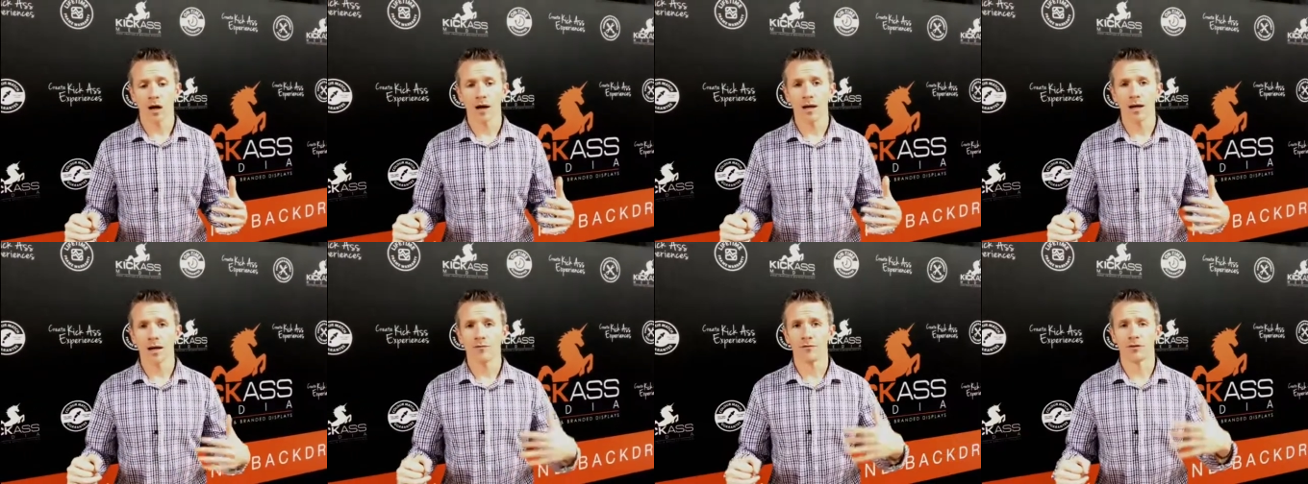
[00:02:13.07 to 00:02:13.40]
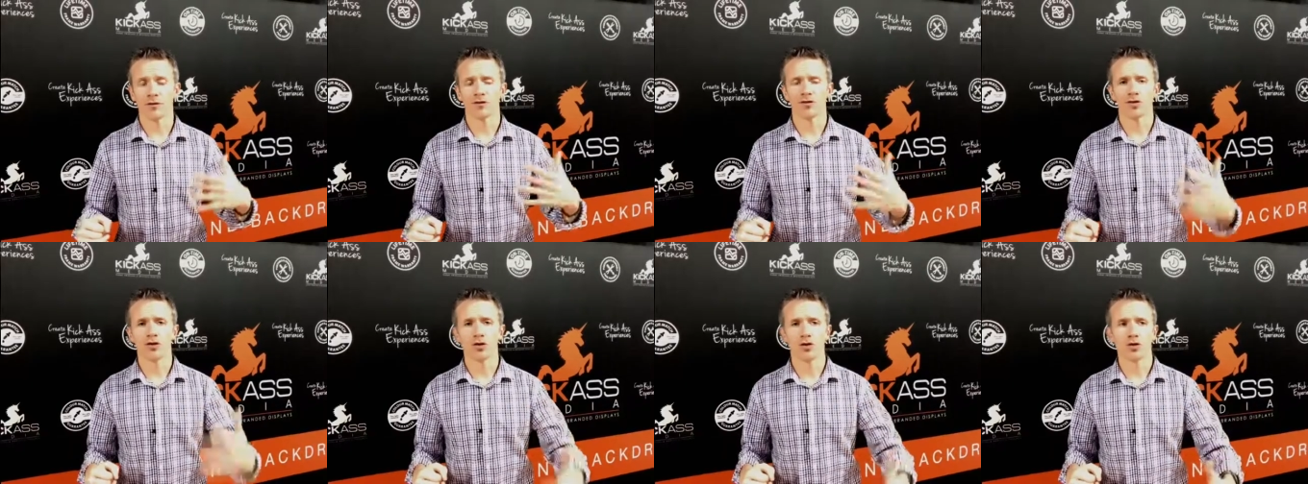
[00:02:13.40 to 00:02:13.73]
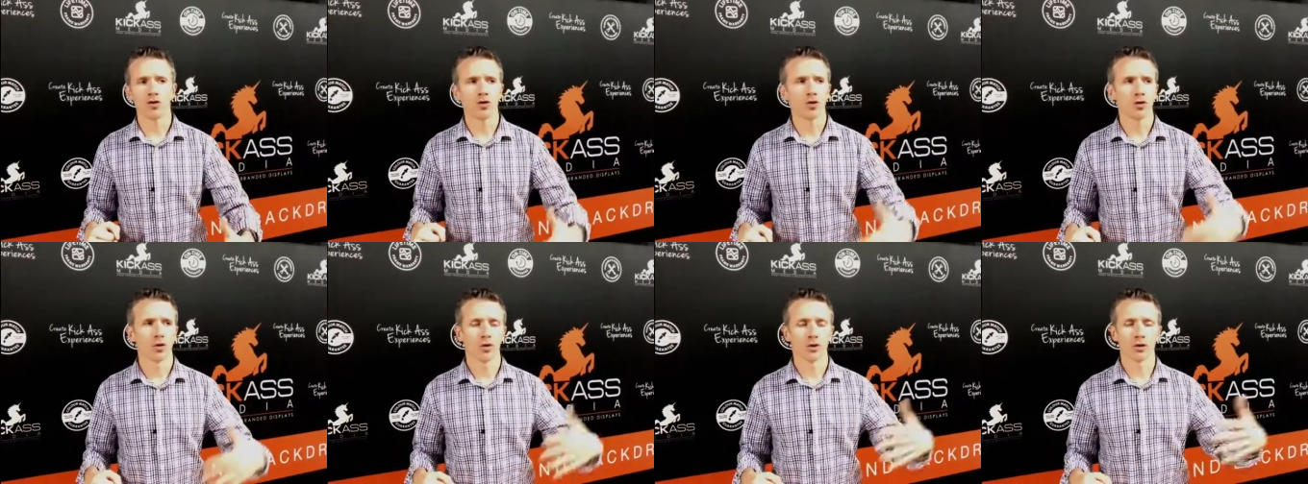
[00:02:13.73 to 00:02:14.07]
If it's
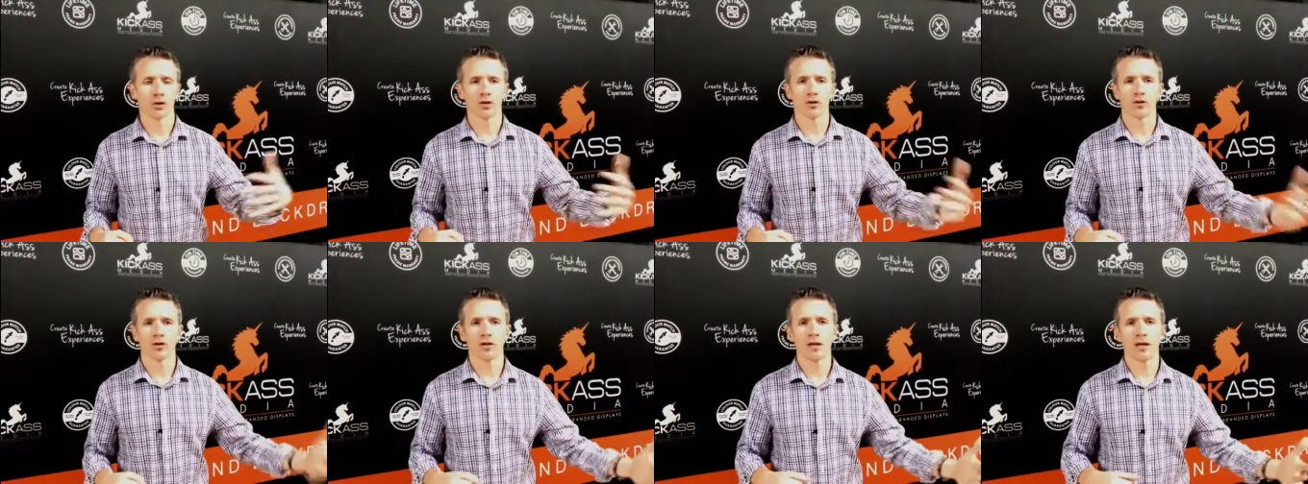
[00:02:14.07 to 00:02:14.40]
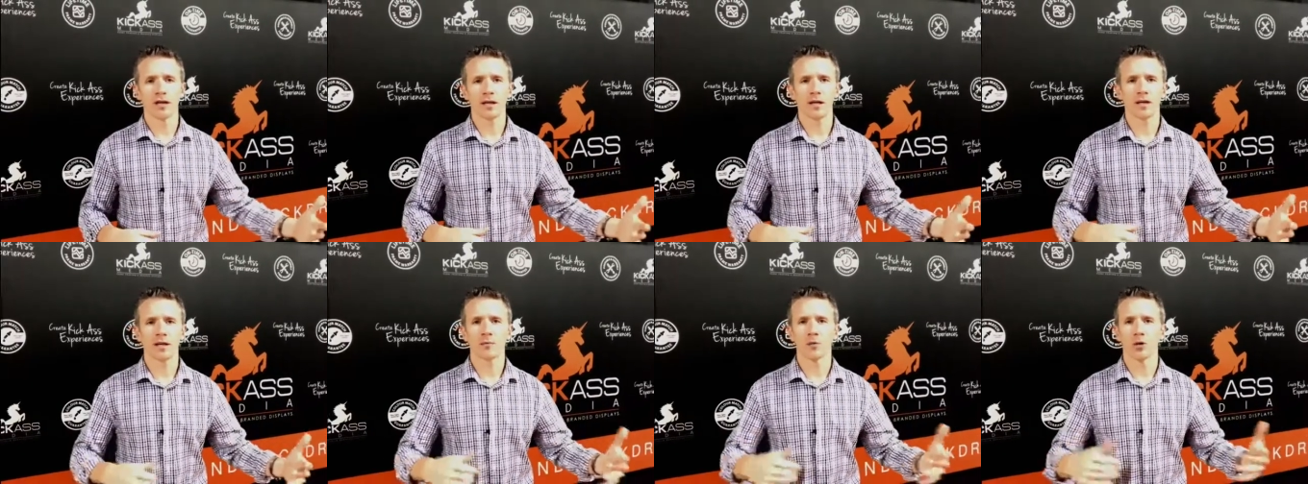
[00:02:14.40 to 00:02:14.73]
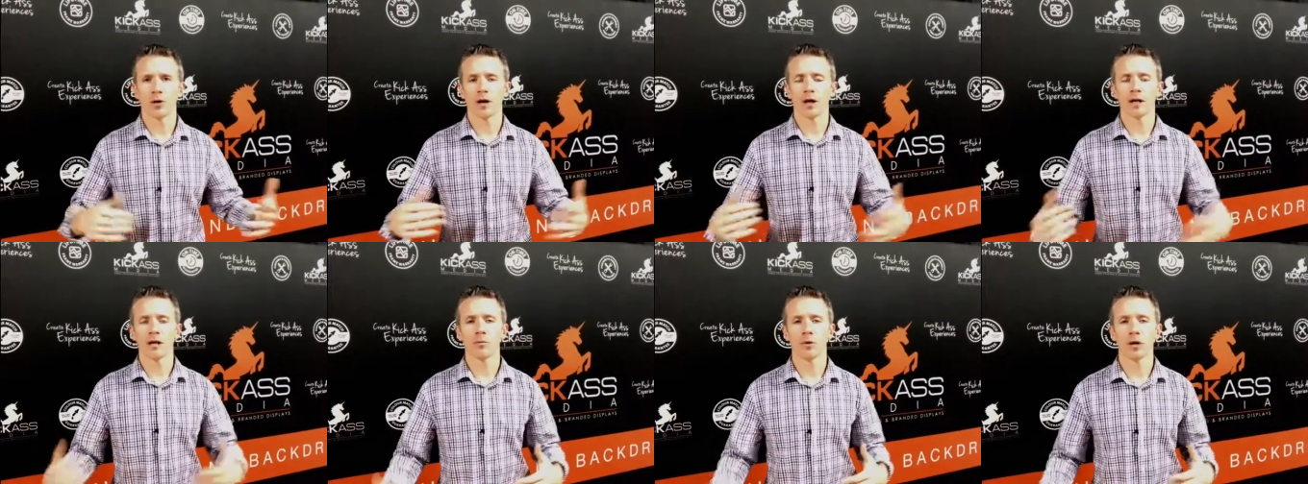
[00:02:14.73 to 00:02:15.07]
you or your team or
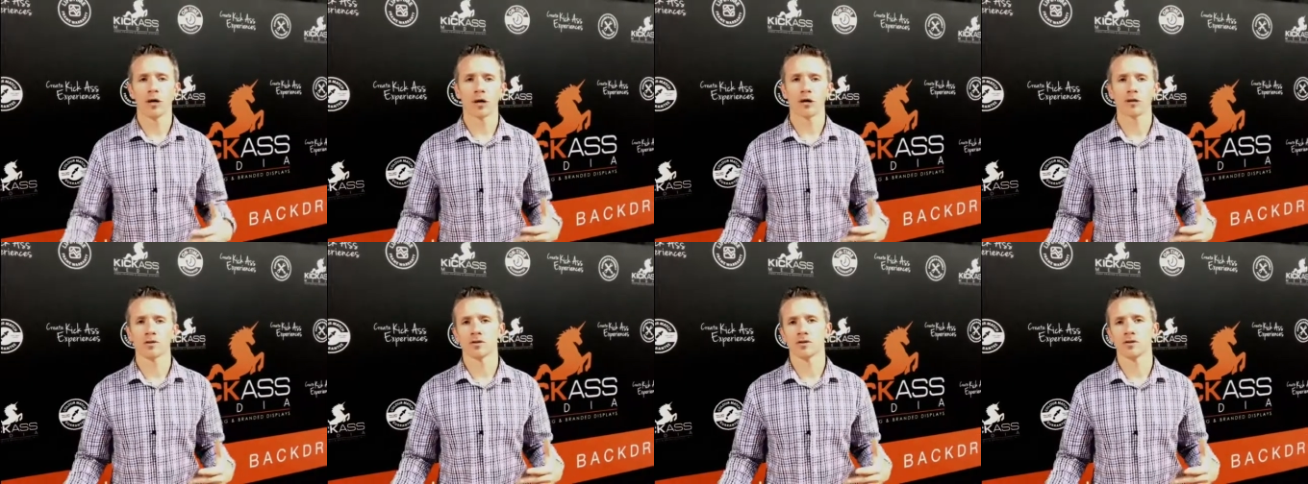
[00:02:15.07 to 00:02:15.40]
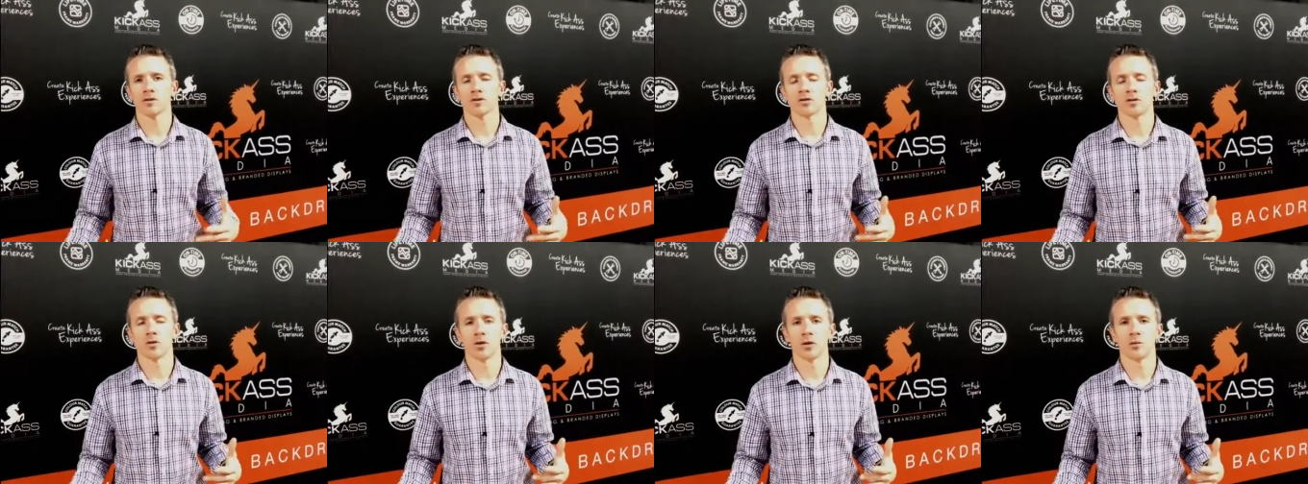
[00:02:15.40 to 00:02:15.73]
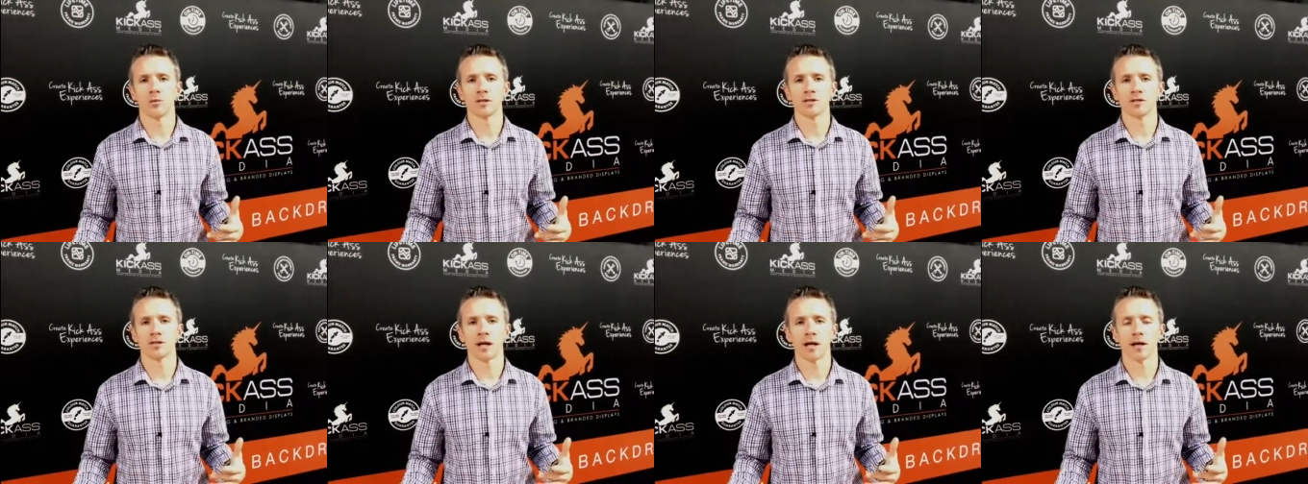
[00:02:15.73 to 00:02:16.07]
anybody else that's going to
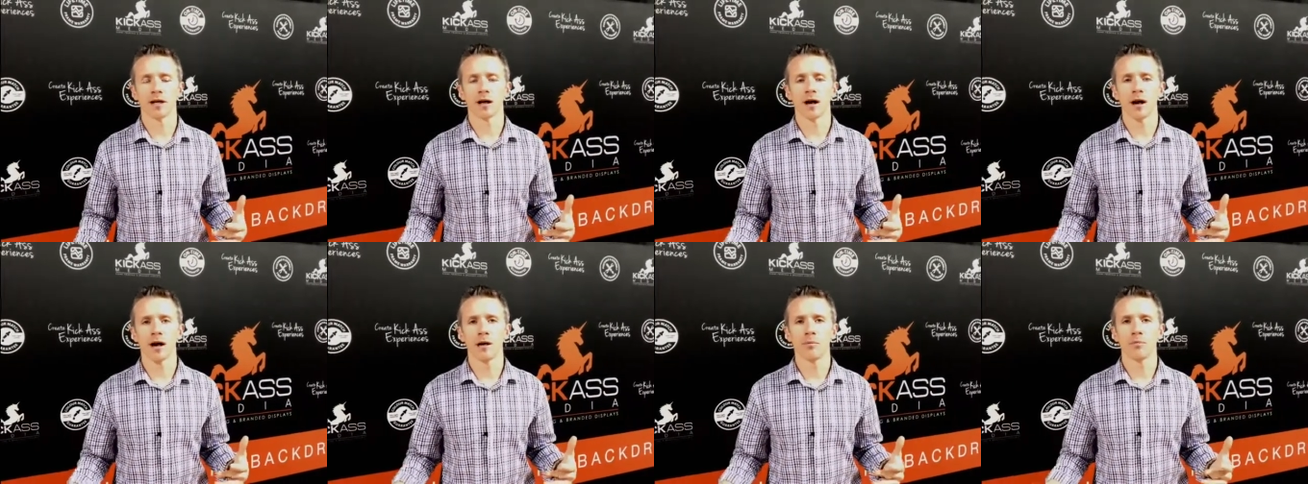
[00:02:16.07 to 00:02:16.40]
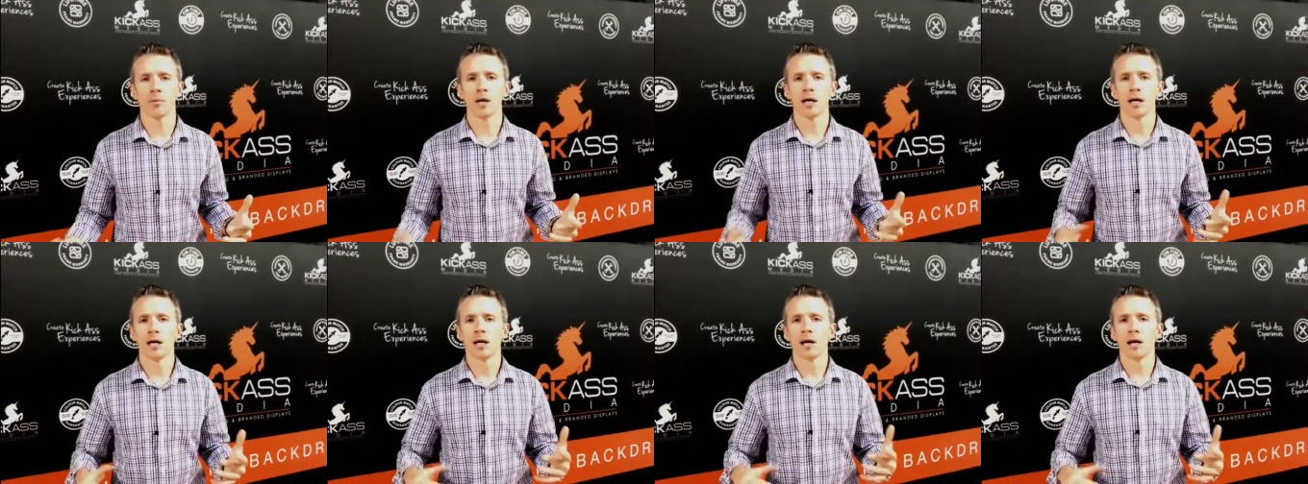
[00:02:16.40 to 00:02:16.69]
be setting up,